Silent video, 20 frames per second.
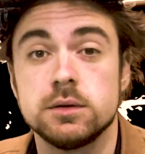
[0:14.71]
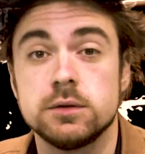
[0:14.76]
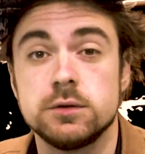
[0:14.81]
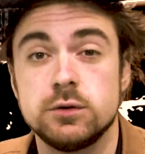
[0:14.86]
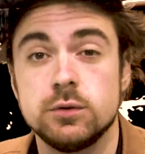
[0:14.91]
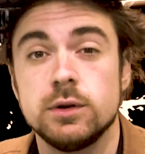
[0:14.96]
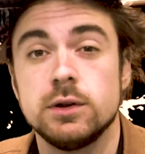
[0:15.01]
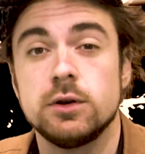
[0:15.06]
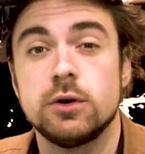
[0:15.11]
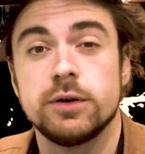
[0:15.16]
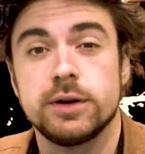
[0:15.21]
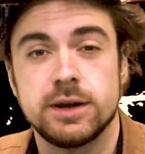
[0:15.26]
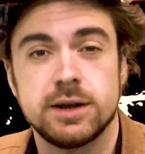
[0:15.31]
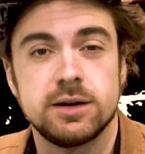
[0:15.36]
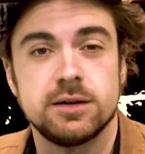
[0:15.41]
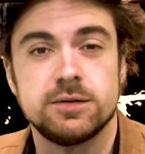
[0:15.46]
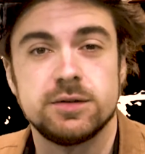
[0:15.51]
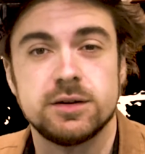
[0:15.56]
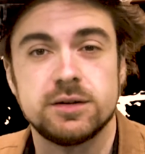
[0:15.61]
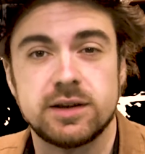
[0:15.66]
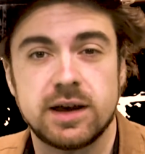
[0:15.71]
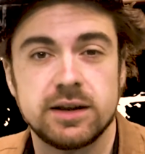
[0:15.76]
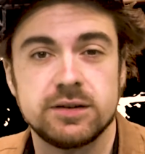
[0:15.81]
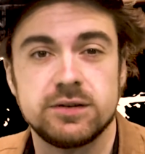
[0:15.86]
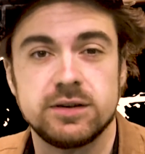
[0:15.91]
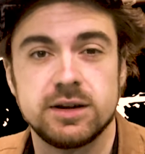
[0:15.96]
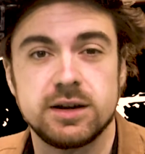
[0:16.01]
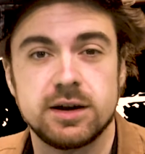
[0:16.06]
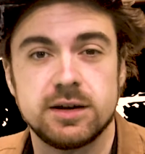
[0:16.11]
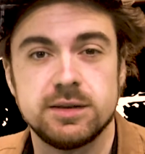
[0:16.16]
Zoologia,
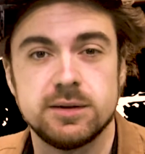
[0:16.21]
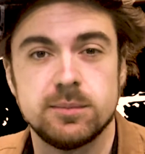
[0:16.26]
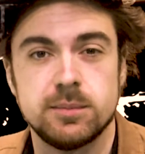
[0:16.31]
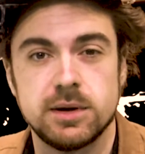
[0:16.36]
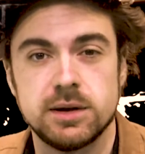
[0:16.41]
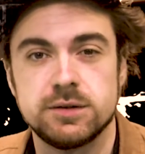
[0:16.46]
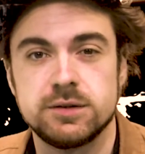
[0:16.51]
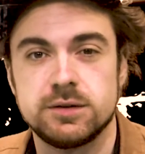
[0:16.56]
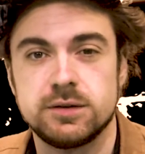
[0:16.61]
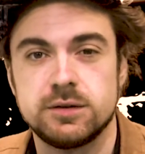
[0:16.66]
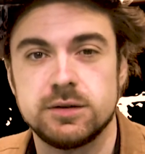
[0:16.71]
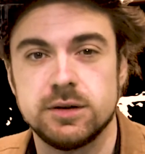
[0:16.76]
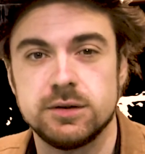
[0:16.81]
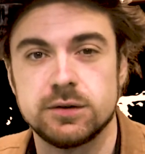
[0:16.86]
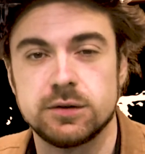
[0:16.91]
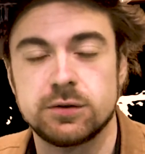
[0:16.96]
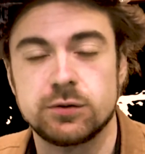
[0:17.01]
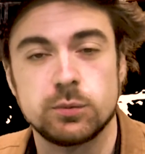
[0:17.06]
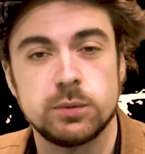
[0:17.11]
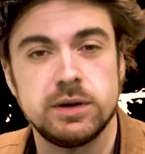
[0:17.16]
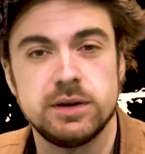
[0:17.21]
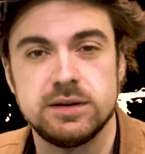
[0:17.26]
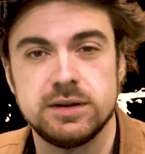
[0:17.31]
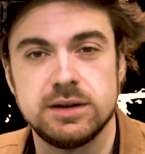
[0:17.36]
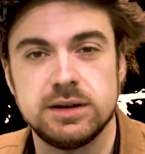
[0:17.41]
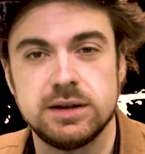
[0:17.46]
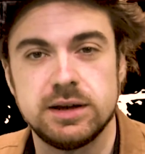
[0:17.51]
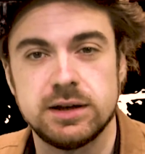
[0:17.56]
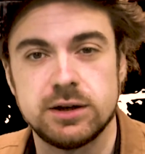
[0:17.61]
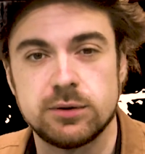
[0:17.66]
Fantastica, and the Mist is a
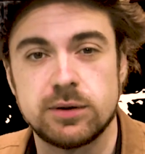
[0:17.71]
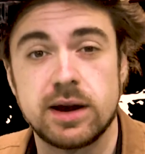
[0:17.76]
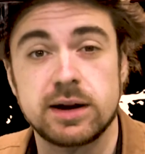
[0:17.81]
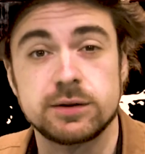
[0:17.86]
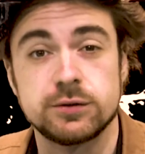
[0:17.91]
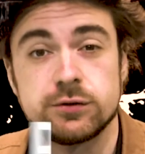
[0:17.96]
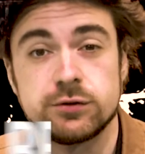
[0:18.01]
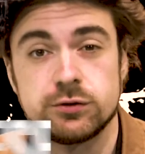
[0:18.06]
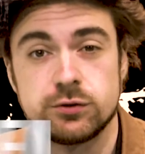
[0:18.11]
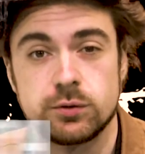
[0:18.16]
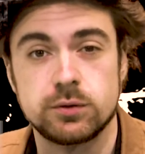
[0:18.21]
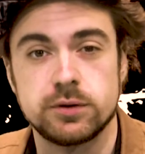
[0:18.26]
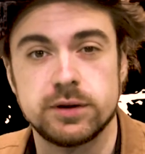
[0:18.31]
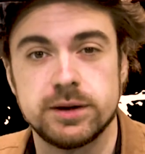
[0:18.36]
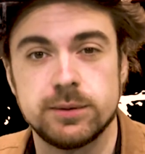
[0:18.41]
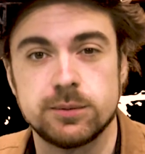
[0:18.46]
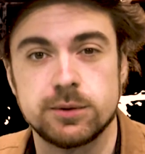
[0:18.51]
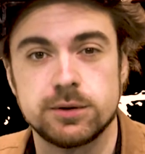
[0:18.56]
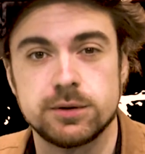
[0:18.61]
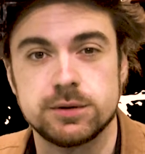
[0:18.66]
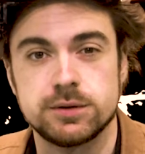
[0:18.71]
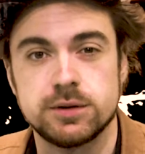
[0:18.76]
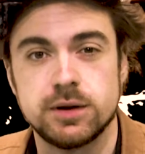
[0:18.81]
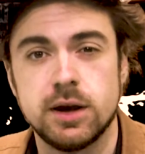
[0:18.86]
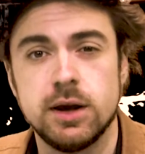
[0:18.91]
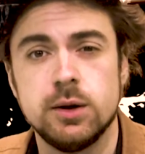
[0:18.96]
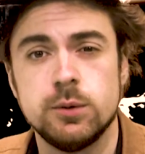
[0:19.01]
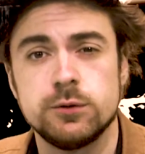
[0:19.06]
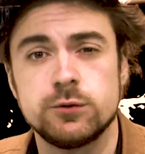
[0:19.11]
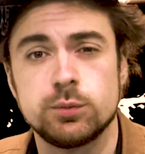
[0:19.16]
3D interactive story world
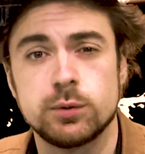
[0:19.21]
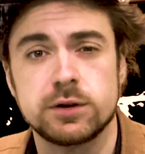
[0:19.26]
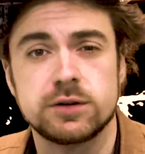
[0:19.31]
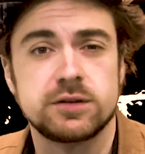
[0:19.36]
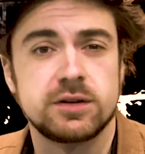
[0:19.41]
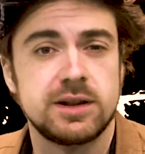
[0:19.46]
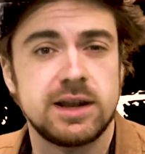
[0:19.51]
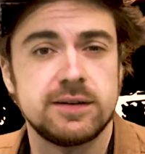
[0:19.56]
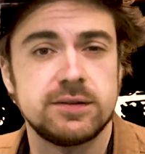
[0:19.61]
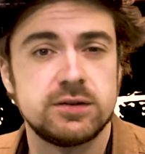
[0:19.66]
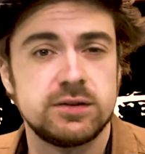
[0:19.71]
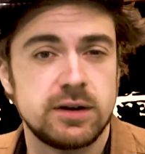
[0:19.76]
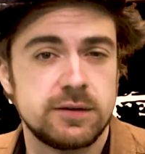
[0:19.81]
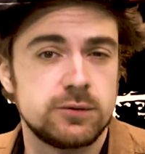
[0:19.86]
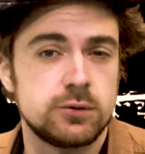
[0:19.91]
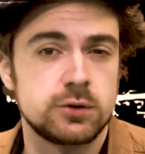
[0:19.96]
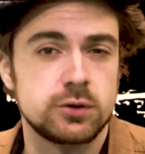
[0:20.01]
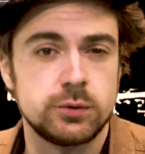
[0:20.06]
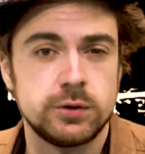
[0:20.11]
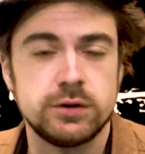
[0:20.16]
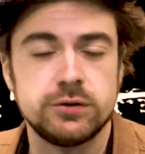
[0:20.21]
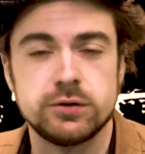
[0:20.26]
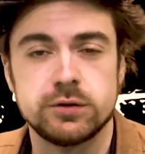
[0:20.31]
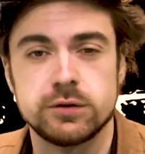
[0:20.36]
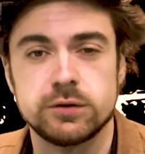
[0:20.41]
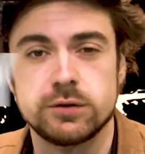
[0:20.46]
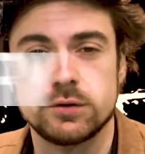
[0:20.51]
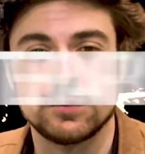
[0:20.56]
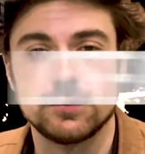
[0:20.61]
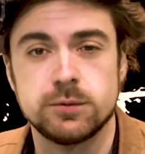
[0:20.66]
which brings to life several
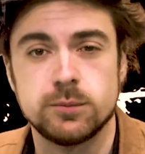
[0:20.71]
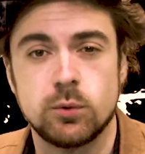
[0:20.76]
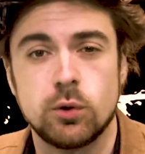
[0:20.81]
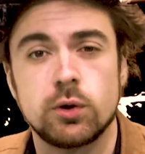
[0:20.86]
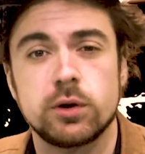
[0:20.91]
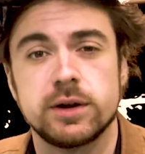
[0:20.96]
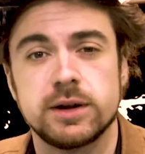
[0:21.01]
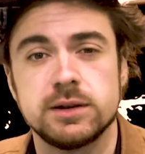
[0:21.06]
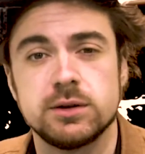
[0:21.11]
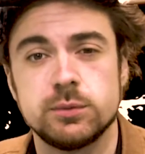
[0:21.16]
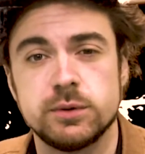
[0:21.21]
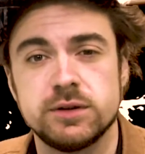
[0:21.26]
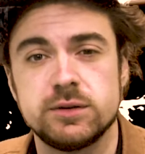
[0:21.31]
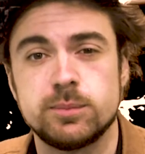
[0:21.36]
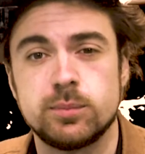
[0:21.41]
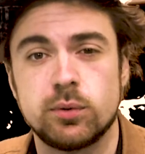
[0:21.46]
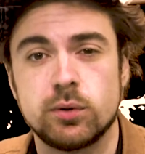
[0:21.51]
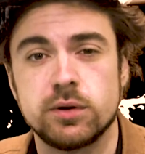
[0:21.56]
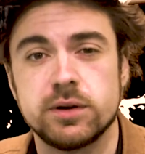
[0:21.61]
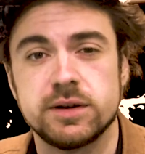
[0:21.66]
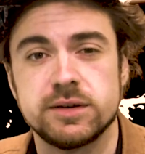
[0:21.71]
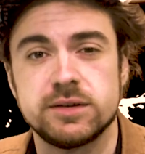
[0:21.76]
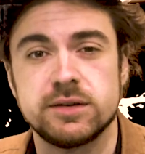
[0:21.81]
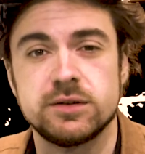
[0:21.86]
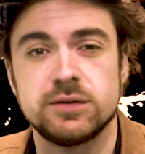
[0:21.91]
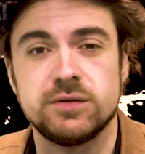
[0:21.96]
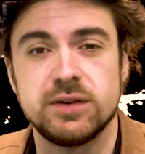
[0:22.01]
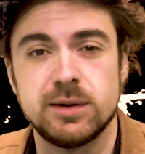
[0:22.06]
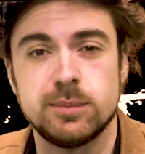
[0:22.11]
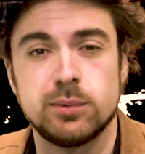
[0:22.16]
creatures from Jorge Luis
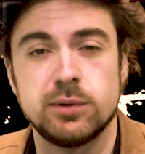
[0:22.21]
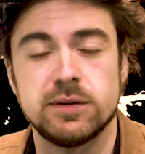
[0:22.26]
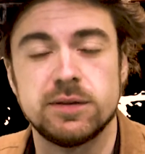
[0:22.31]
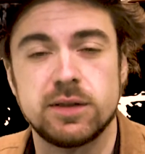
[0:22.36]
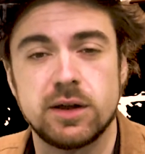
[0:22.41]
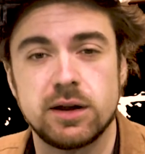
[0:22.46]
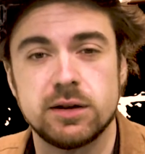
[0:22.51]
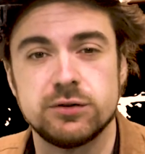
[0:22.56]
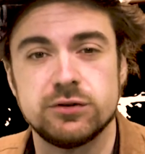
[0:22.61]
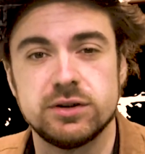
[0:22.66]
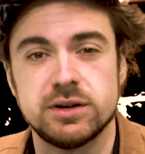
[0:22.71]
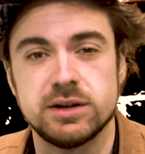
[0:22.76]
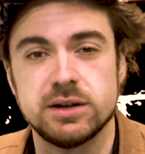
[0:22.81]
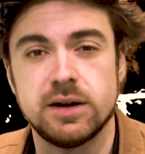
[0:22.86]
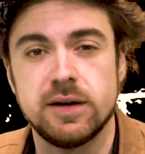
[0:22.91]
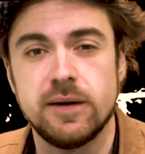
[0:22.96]
Borges' fable anthology,